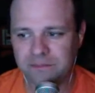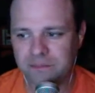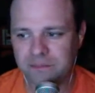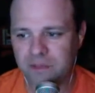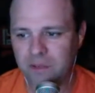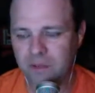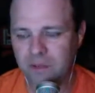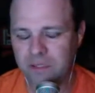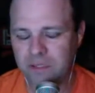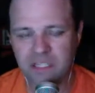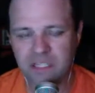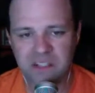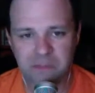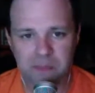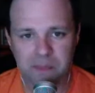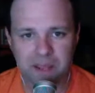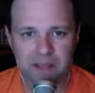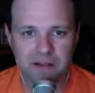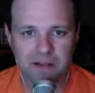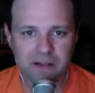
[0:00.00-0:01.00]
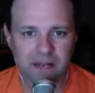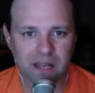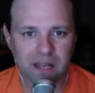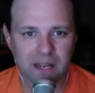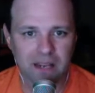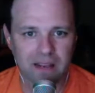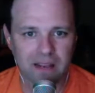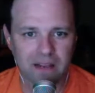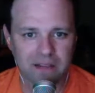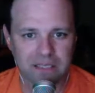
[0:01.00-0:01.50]
Who was it? The Baylor guy
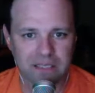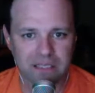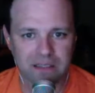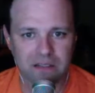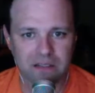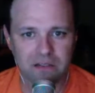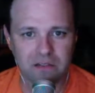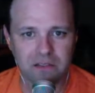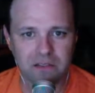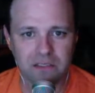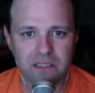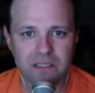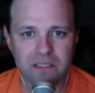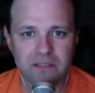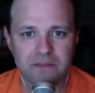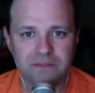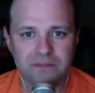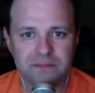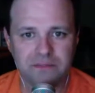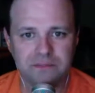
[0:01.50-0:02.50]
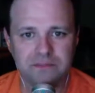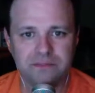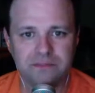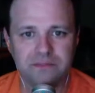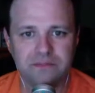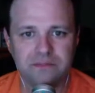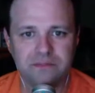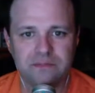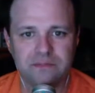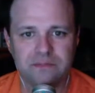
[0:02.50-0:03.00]
that was at Tulsa,
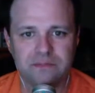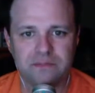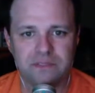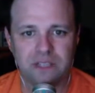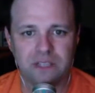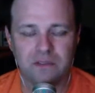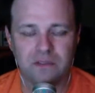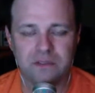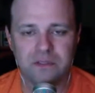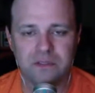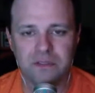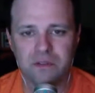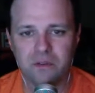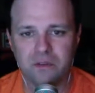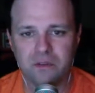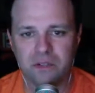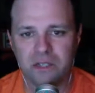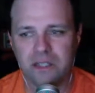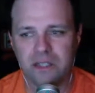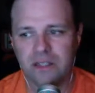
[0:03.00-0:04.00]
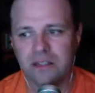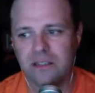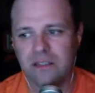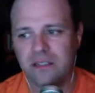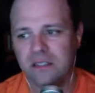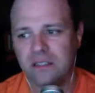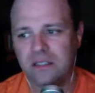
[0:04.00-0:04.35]
the offensive coordinator.